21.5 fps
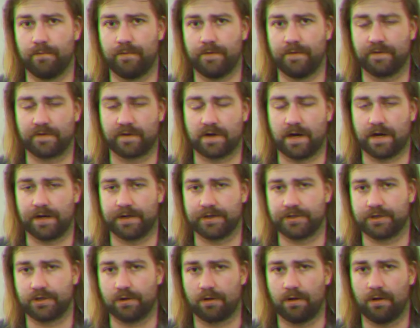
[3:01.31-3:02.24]
The
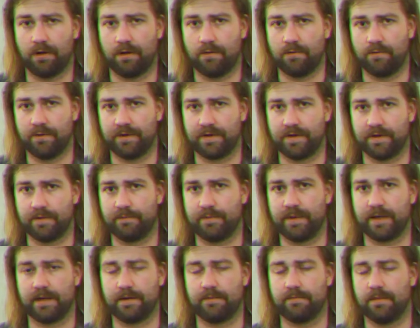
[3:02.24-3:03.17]
Scottish girl with the
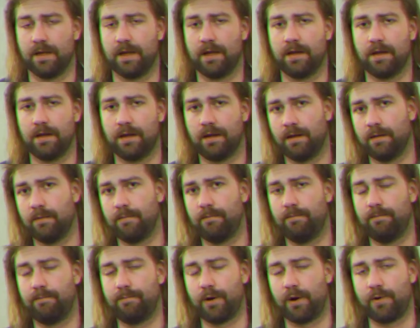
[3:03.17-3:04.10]
big
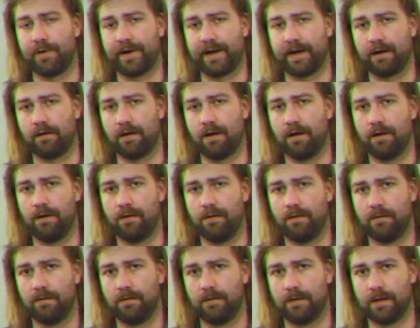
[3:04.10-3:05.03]
bow and
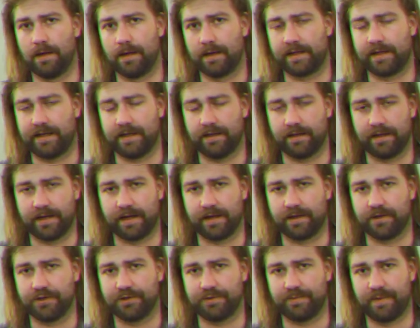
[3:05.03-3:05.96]
arrow uh, killing
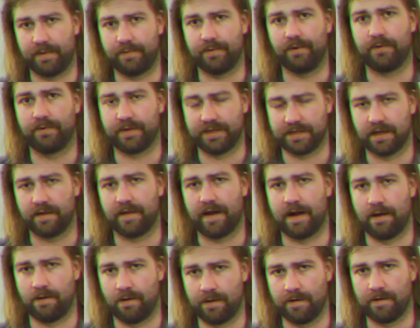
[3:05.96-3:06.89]
English people. We saw
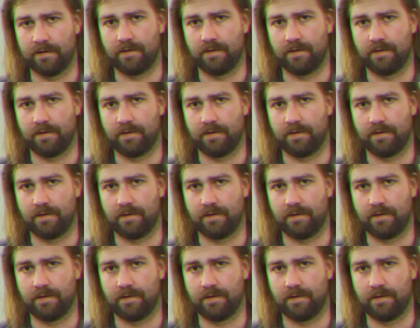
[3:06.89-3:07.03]
that one.